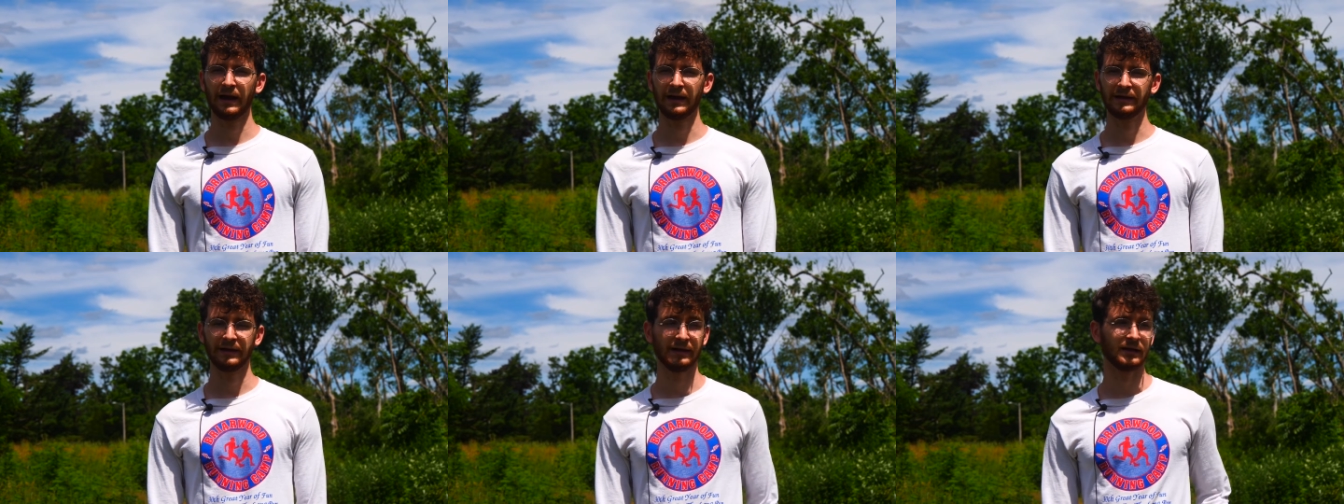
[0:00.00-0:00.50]

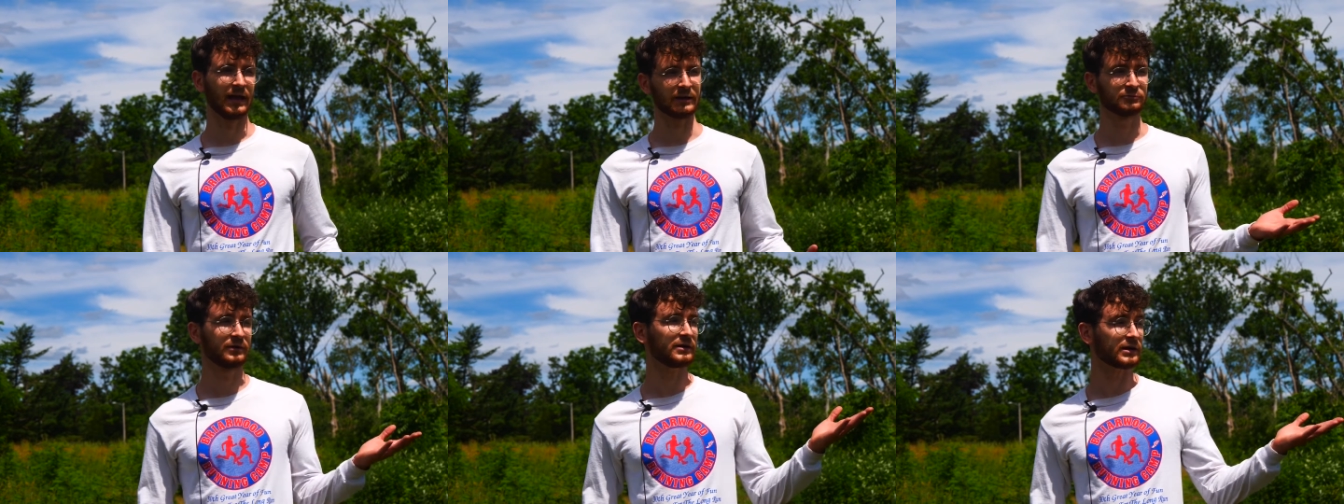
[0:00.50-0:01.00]
and in a
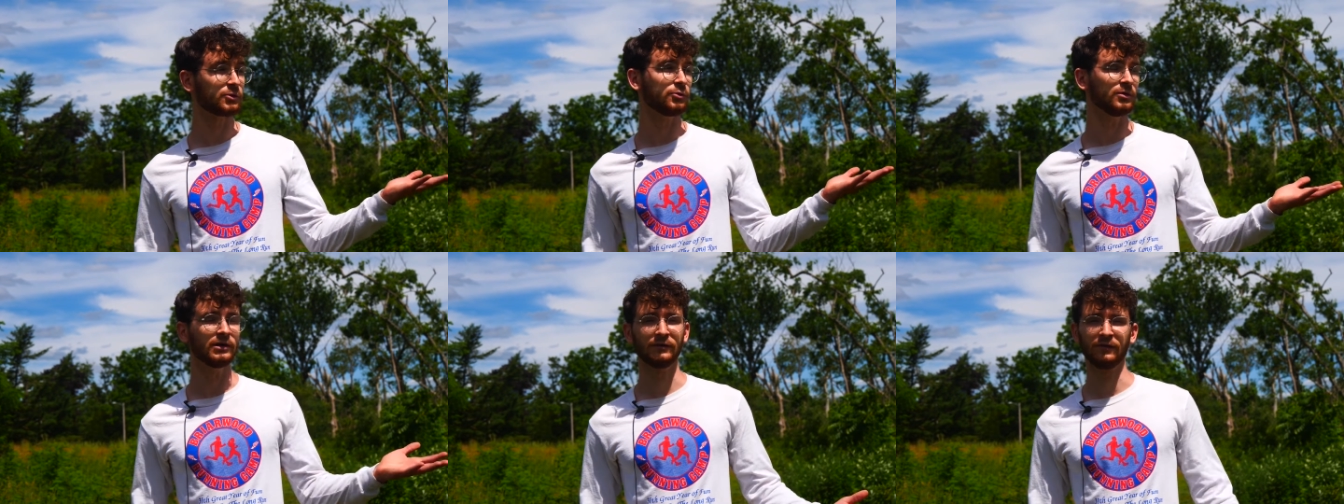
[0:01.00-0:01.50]
like really
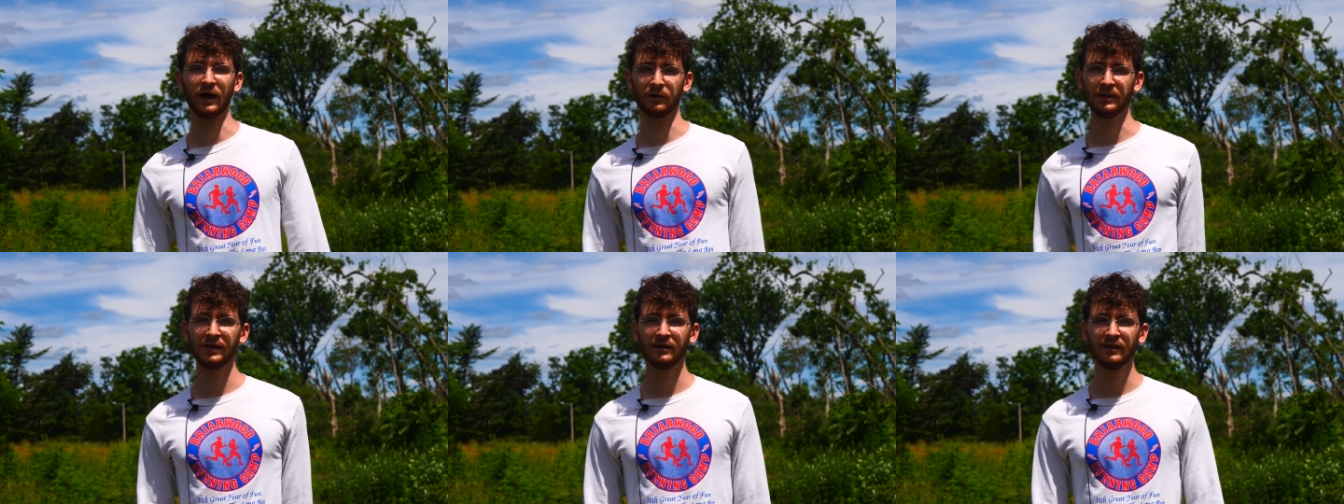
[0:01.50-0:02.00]
cool
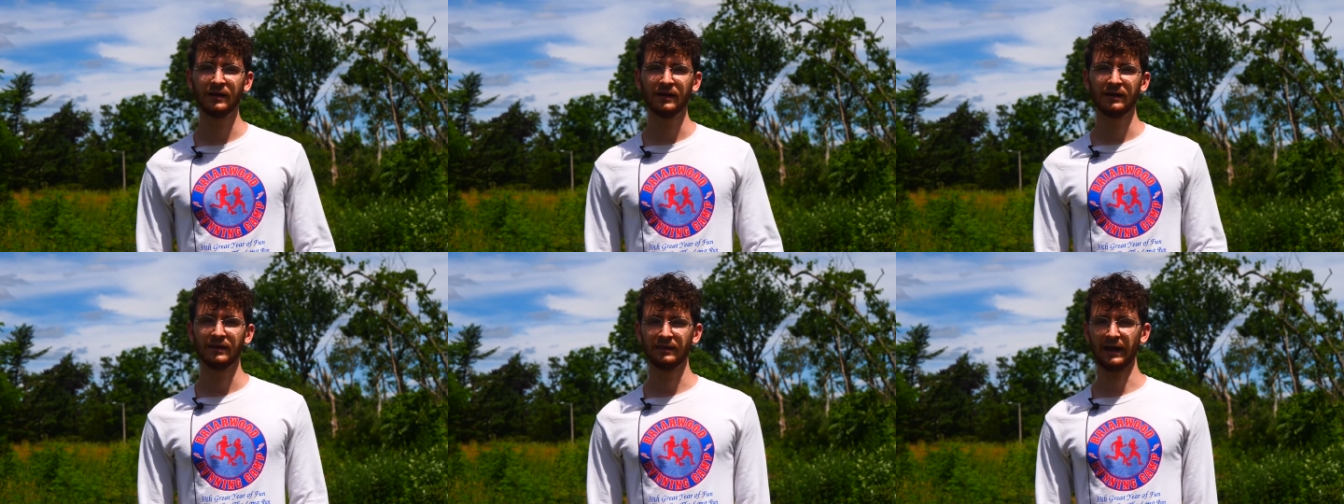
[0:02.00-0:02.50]
environment
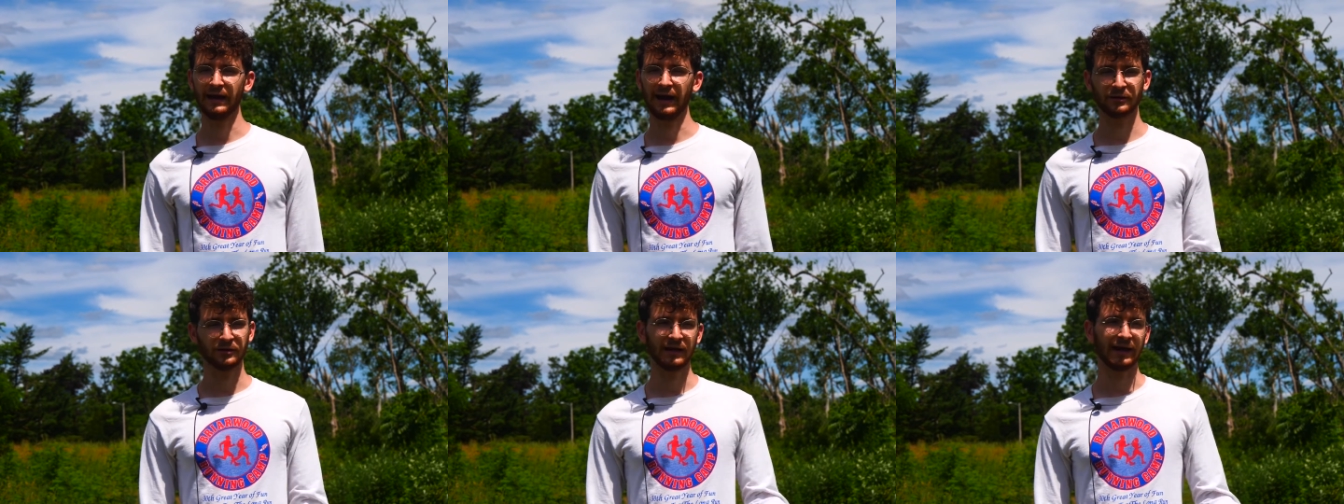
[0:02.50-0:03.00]
that
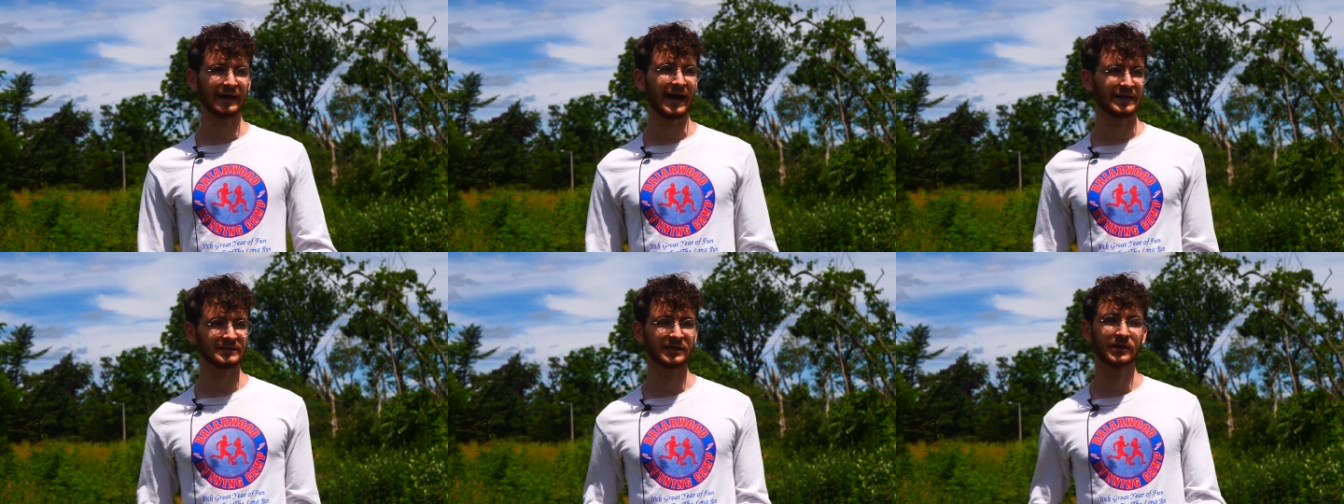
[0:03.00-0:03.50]
I could like
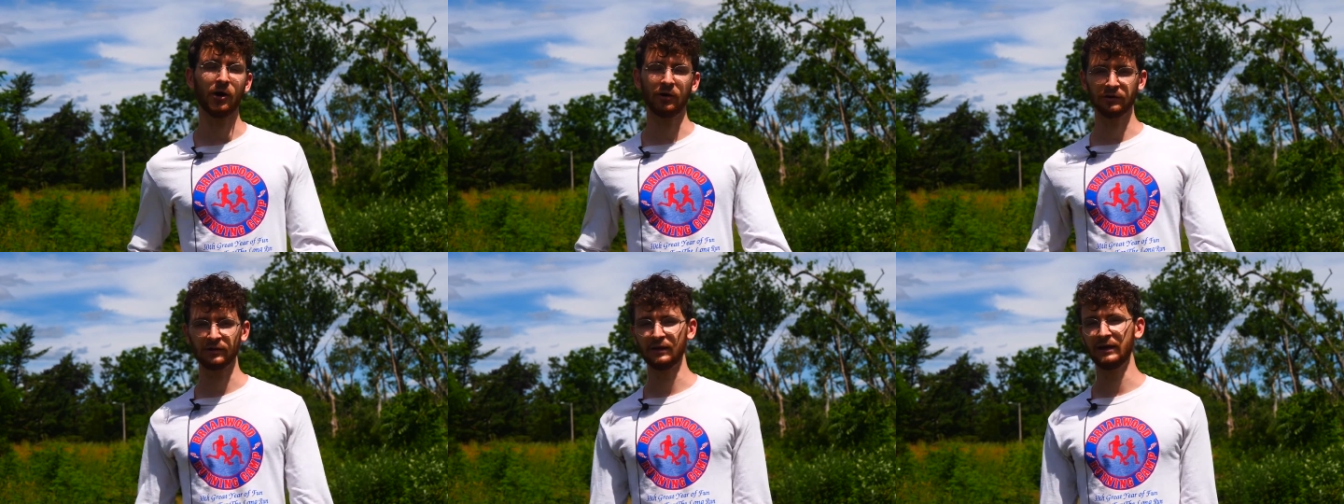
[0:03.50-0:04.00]
actually
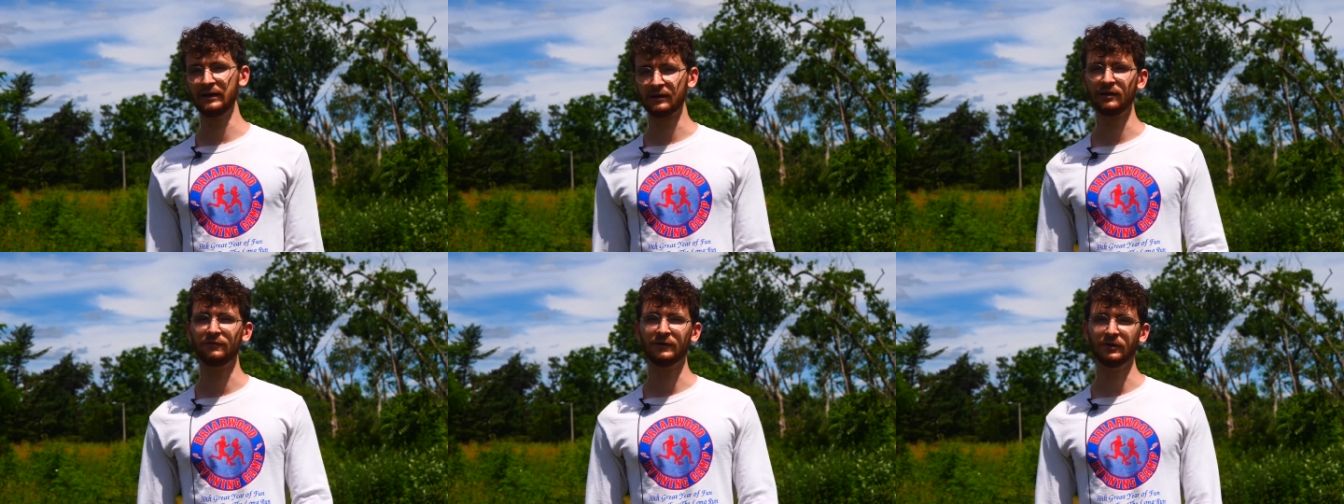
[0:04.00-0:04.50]
go
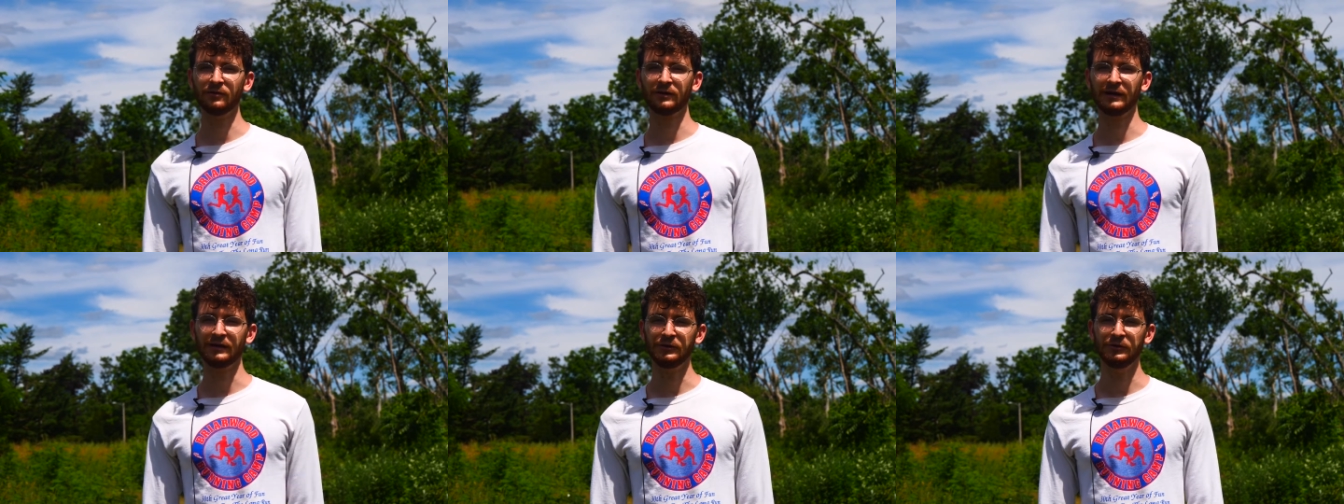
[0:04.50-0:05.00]
into the
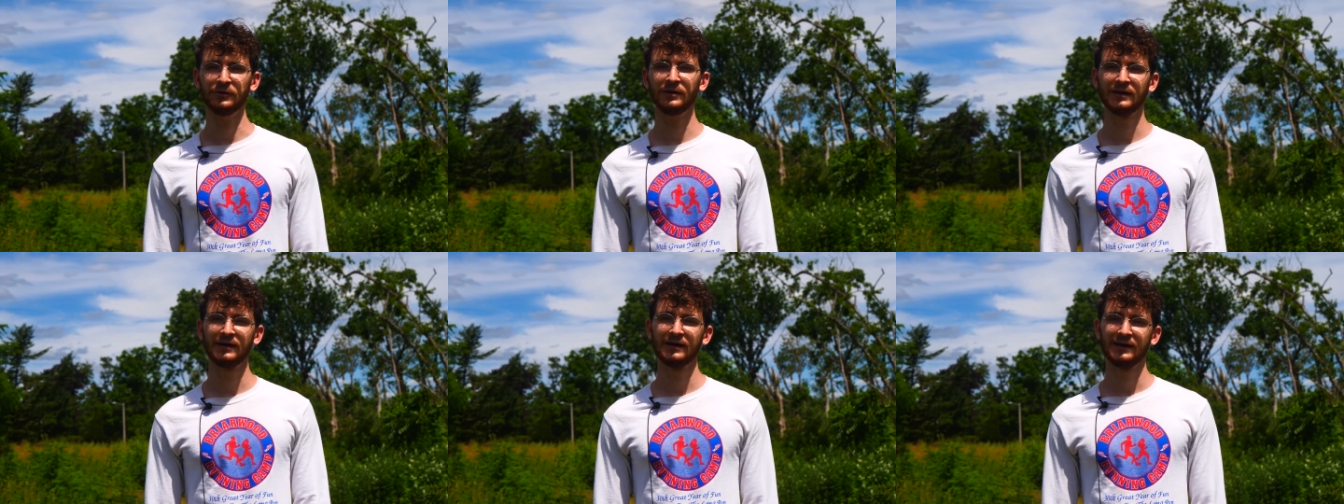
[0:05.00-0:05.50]
field and do
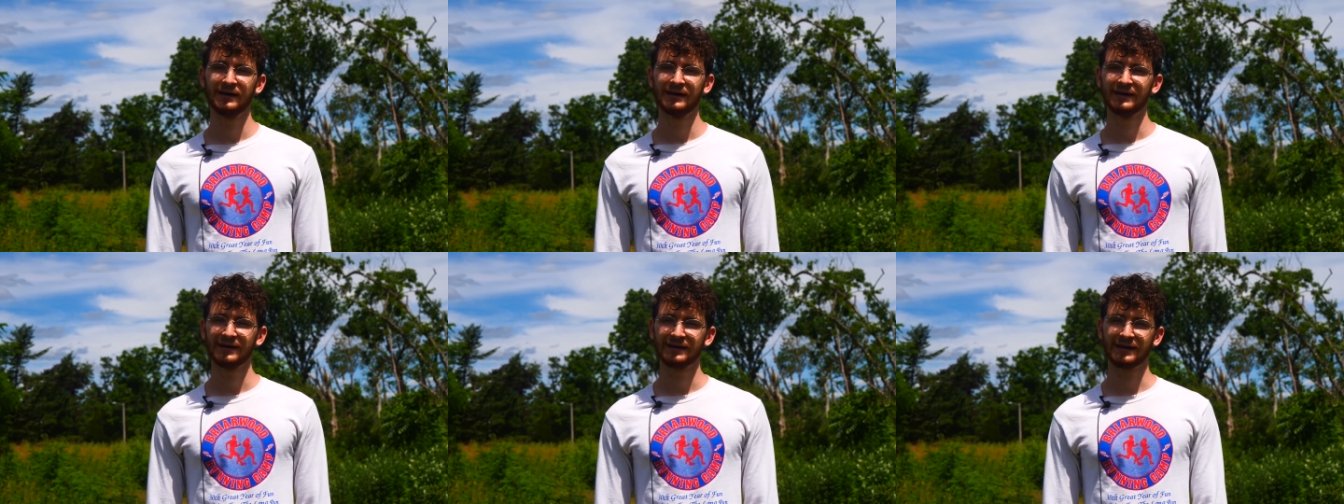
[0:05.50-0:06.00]

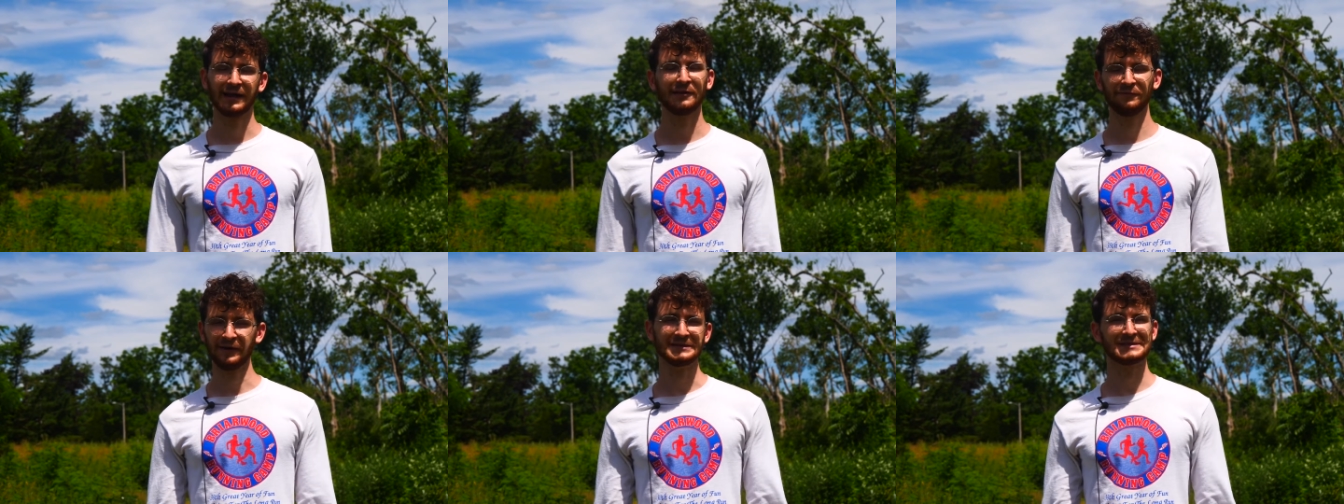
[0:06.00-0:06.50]
kind
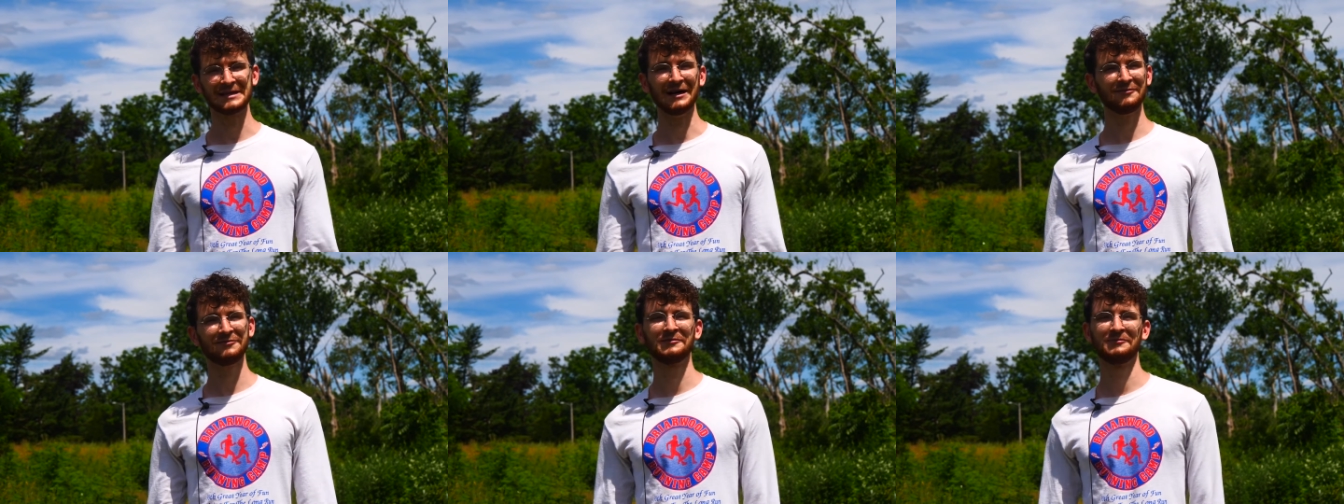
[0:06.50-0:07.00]
of fun
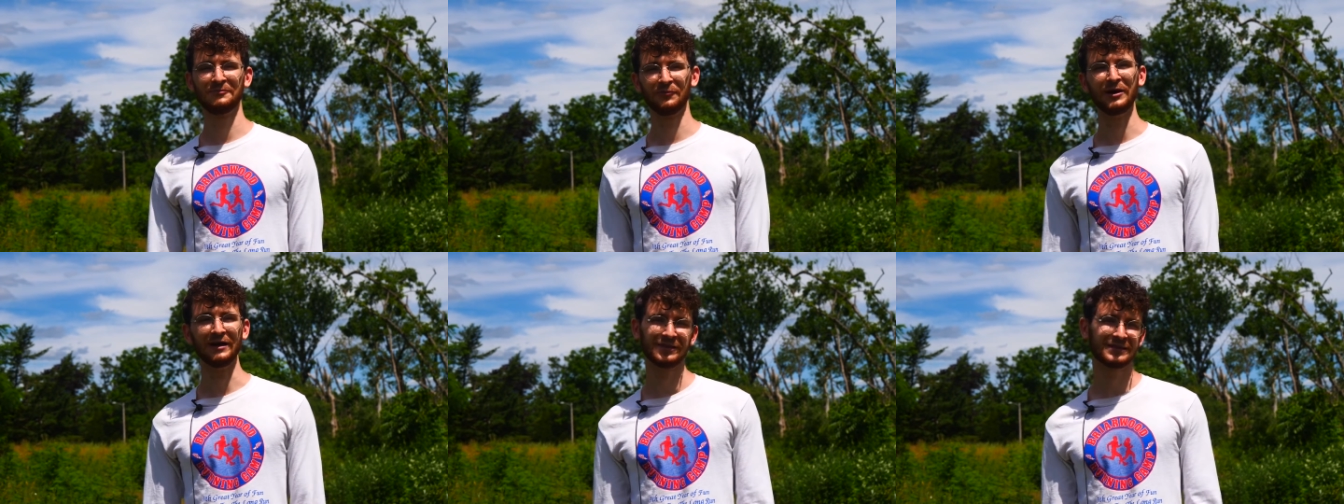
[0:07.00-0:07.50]
stuff
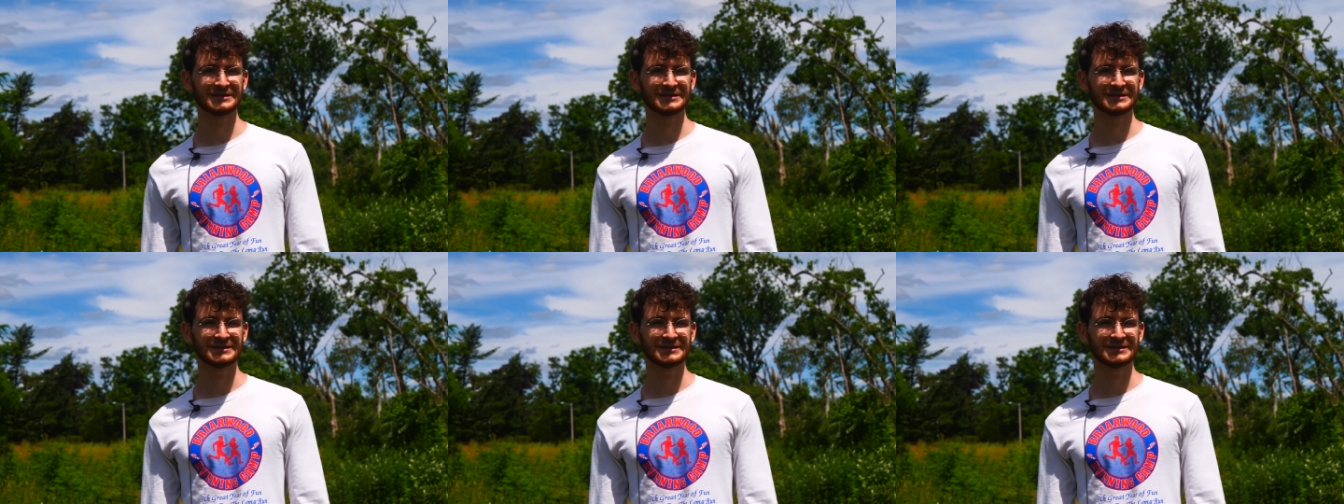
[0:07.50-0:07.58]
with.